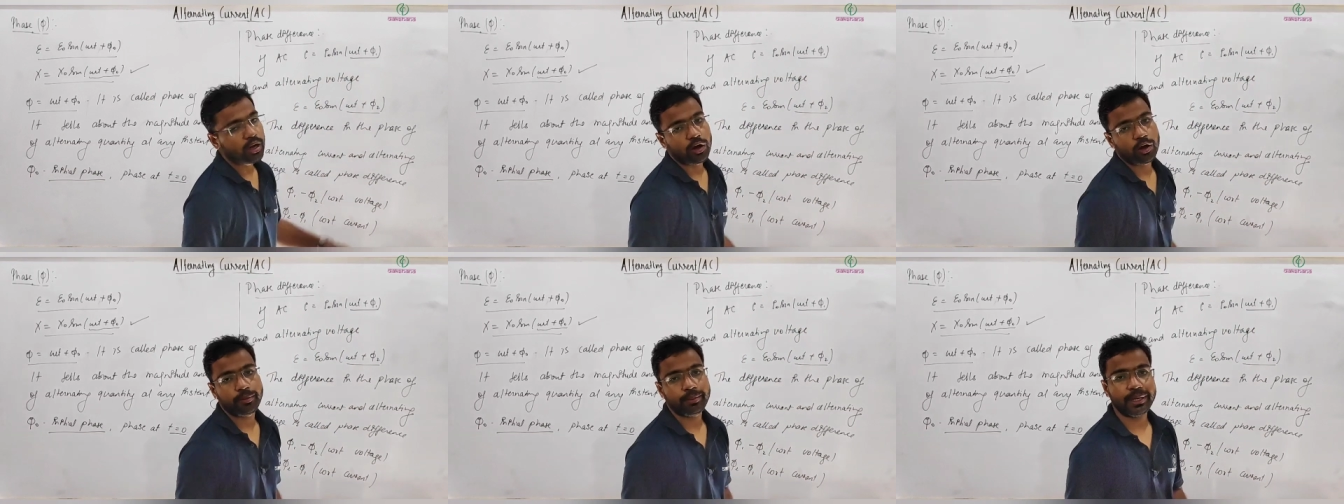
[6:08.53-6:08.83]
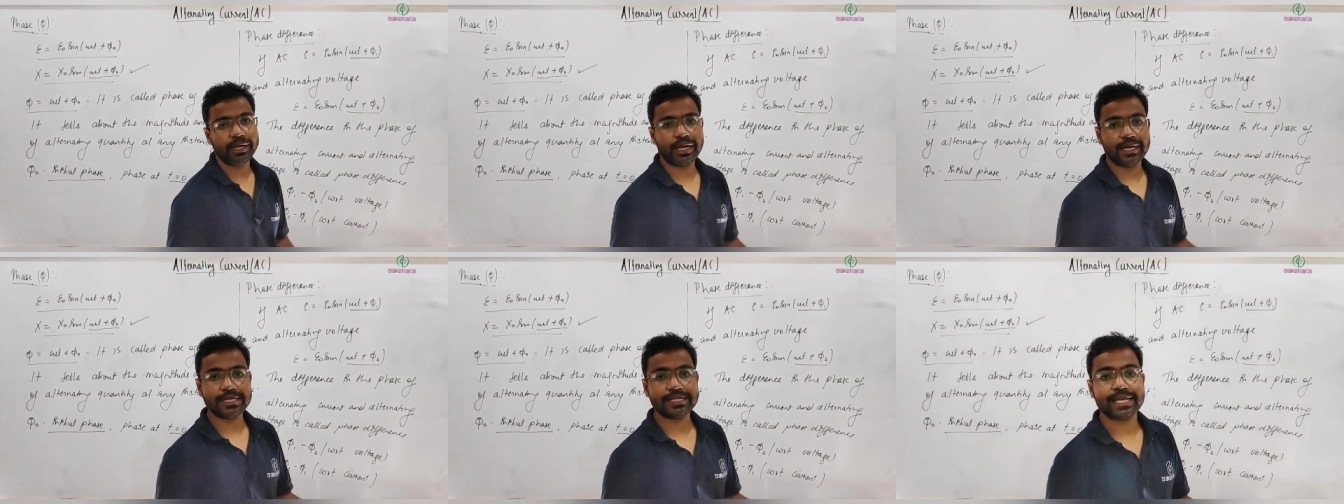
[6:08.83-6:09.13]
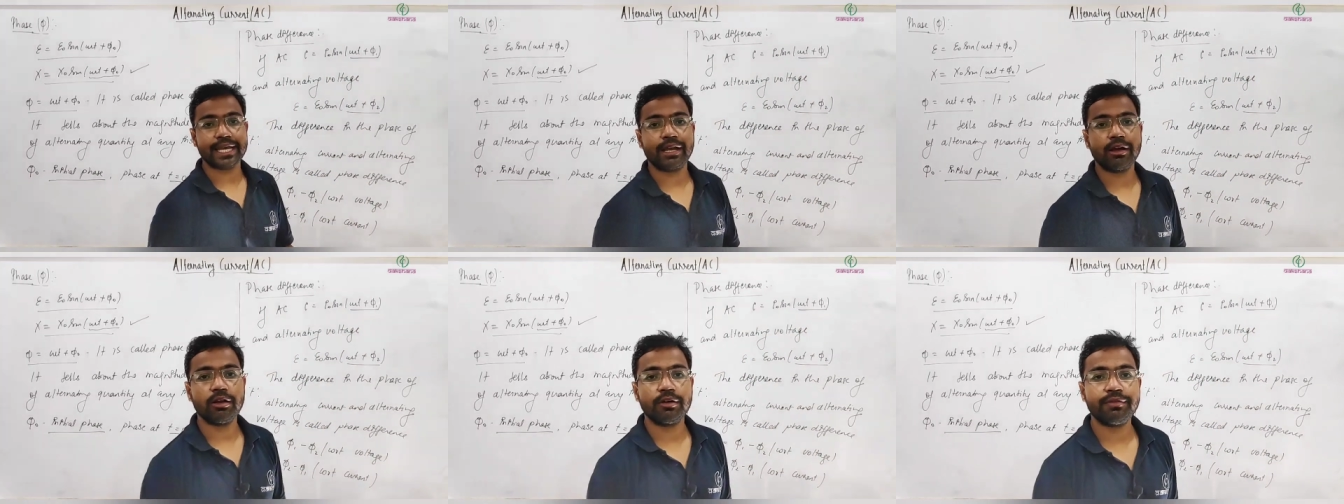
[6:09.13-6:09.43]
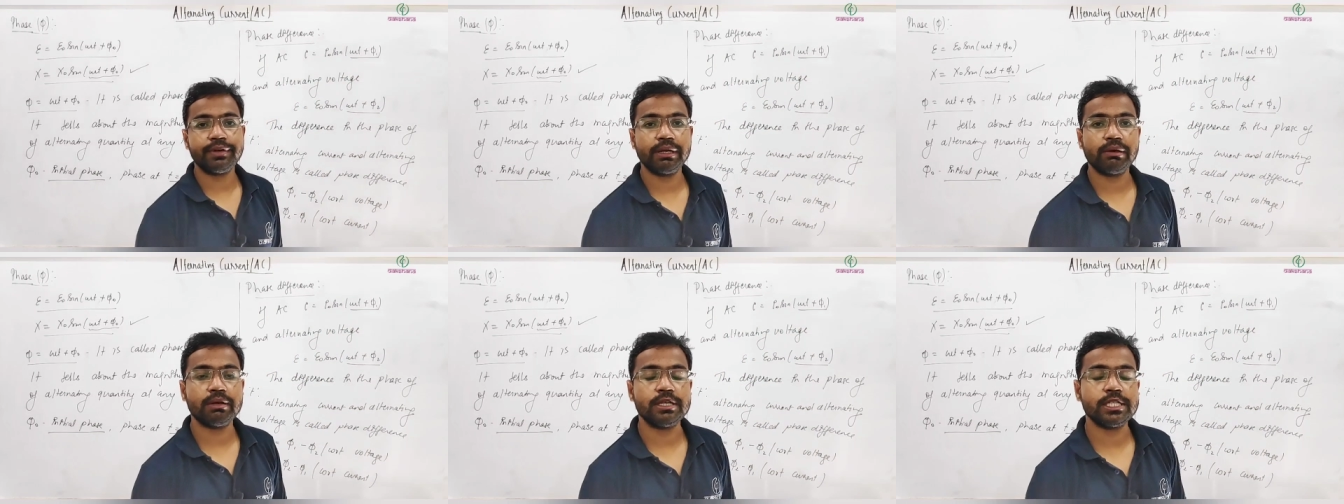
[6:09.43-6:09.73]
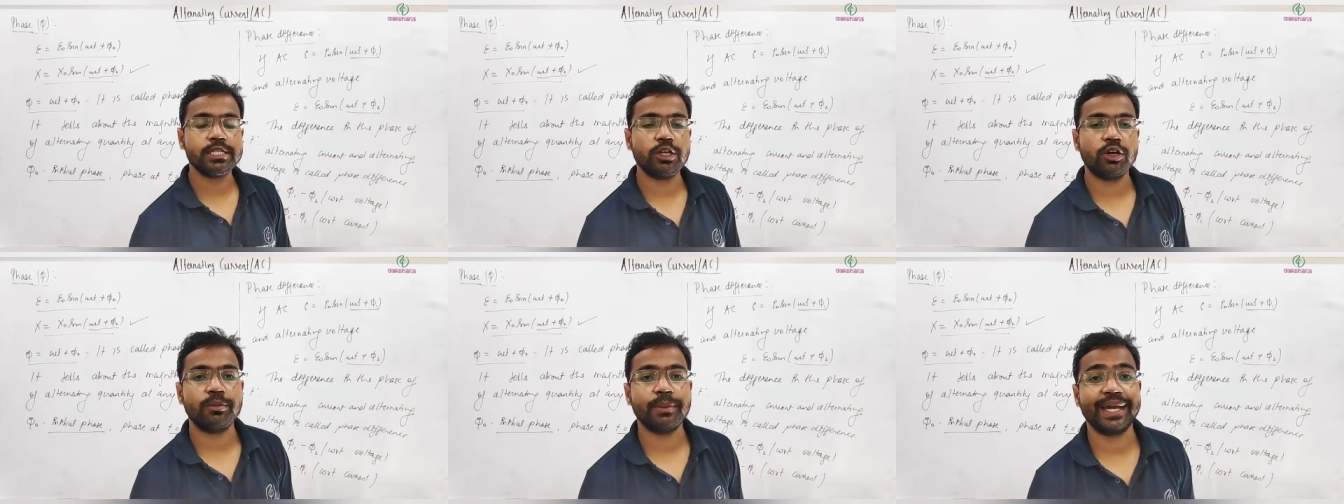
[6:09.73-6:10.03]
is angular
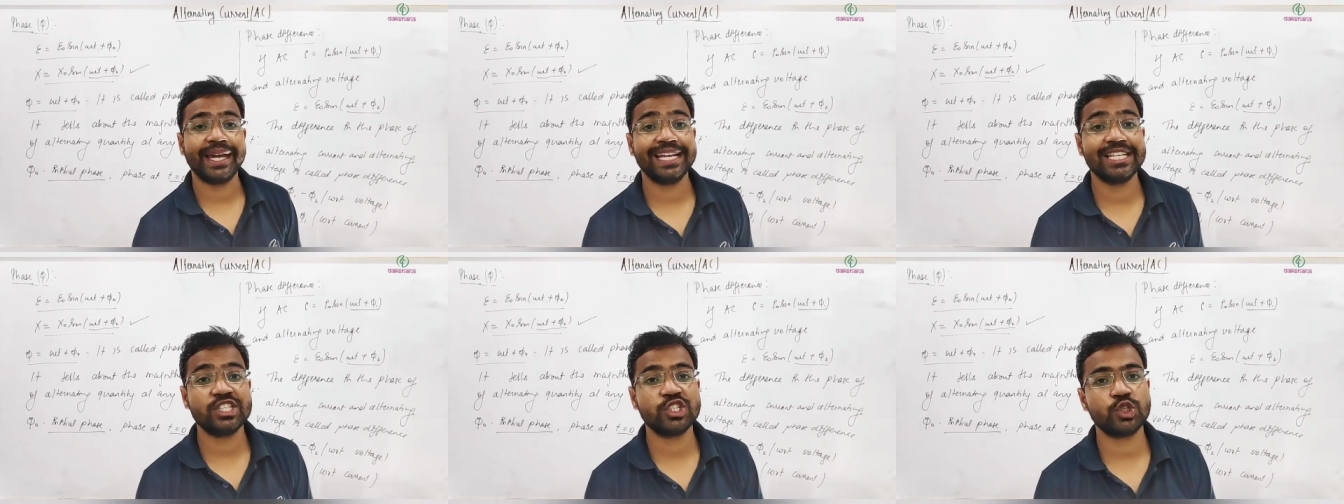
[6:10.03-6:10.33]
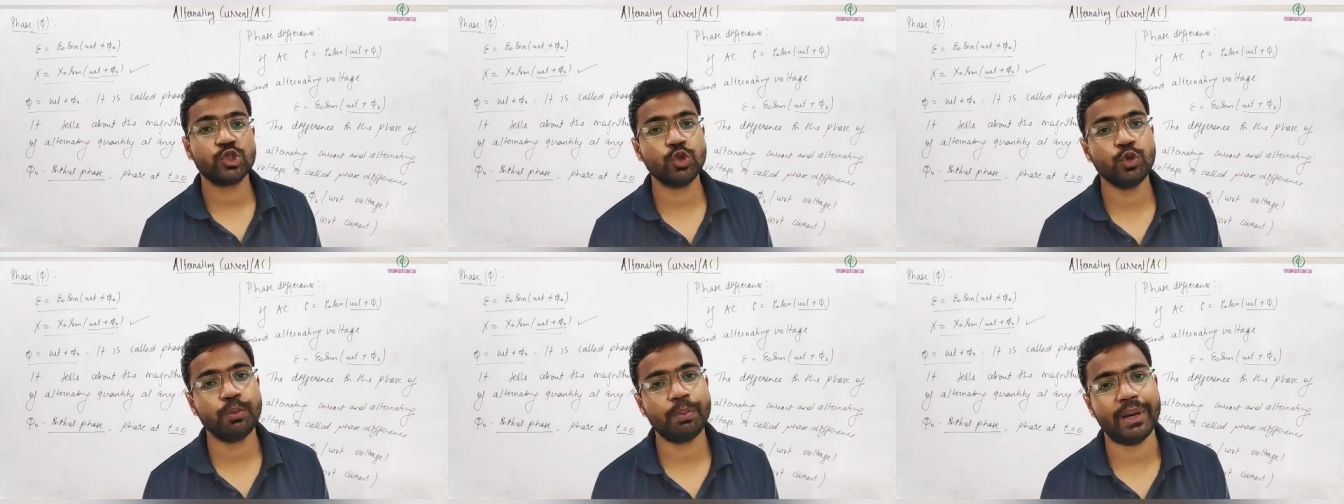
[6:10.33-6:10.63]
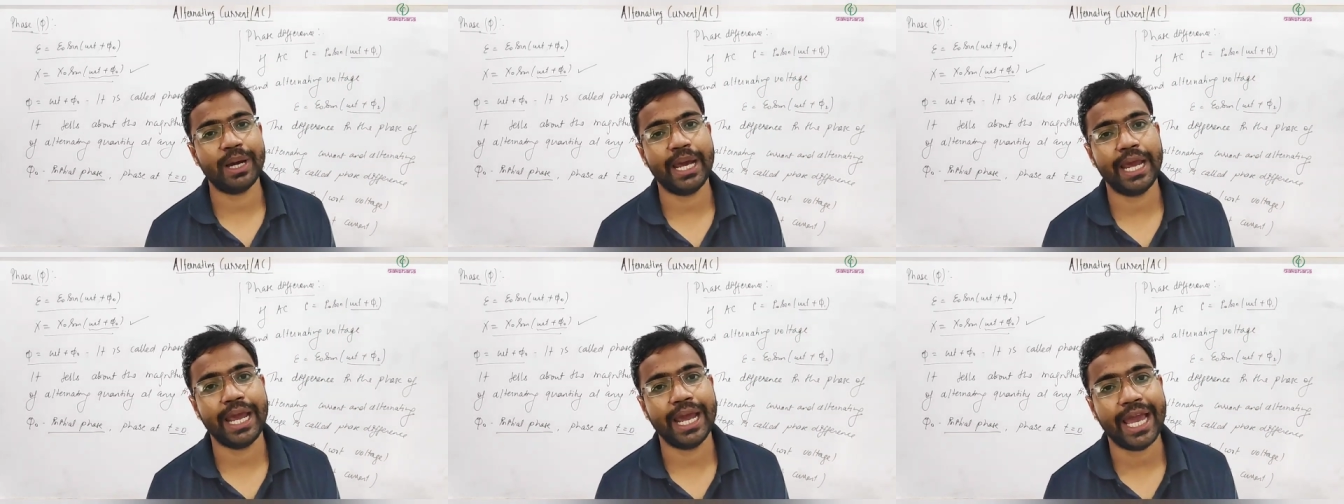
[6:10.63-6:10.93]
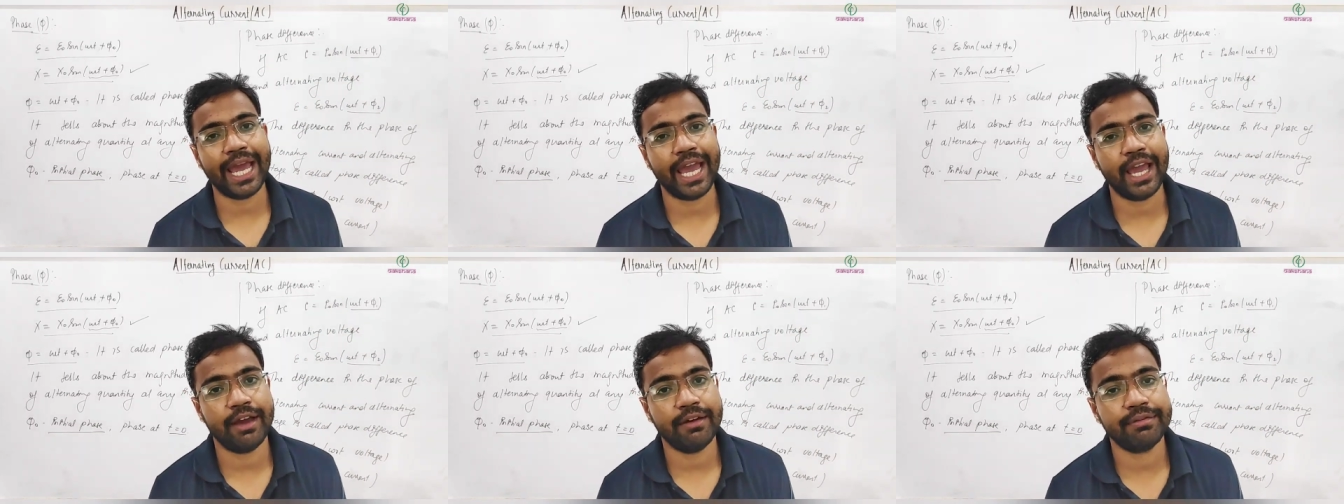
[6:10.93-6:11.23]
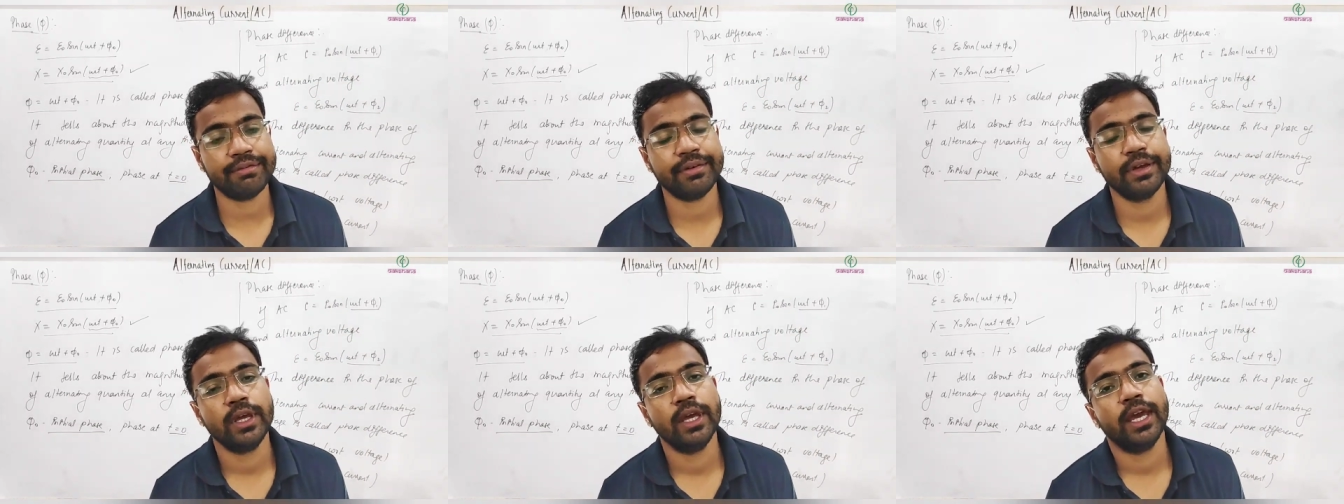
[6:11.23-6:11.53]
frequency, omega is 2 pi
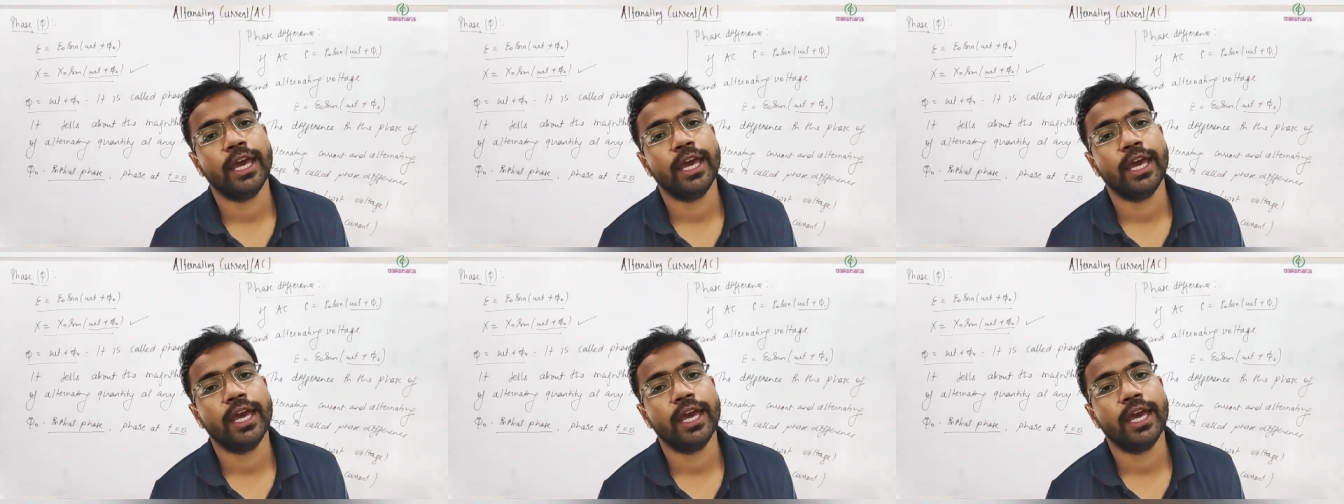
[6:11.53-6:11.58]
f,